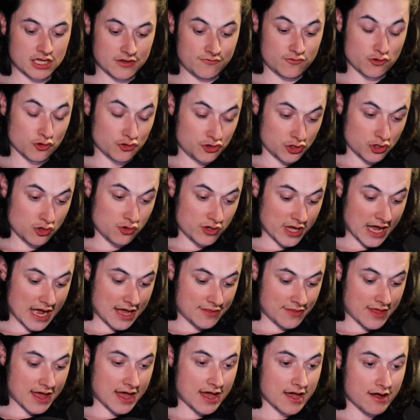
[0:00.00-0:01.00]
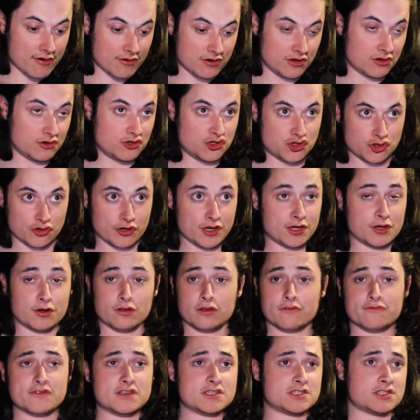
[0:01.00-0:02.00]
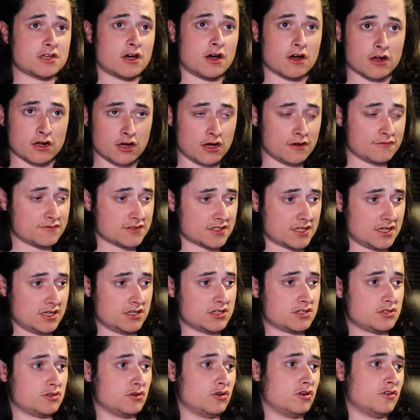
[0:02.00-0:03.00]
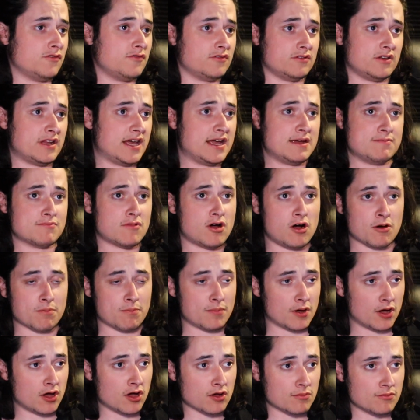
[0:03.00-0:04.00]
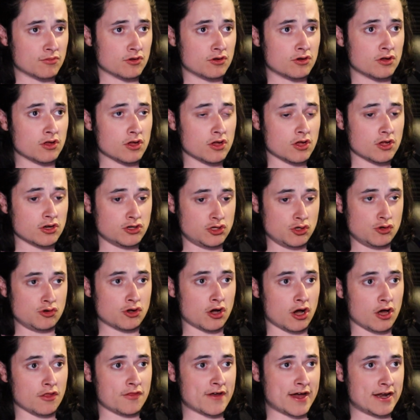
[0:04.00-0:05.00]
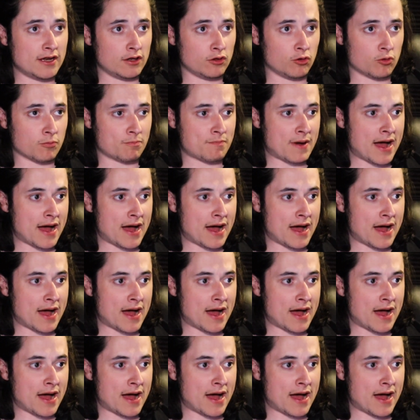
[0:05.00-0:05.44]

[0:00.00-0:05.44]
if you do get there and you're enjoying all of this Tarkovsky stuff and Ingmar Bergman, do not then look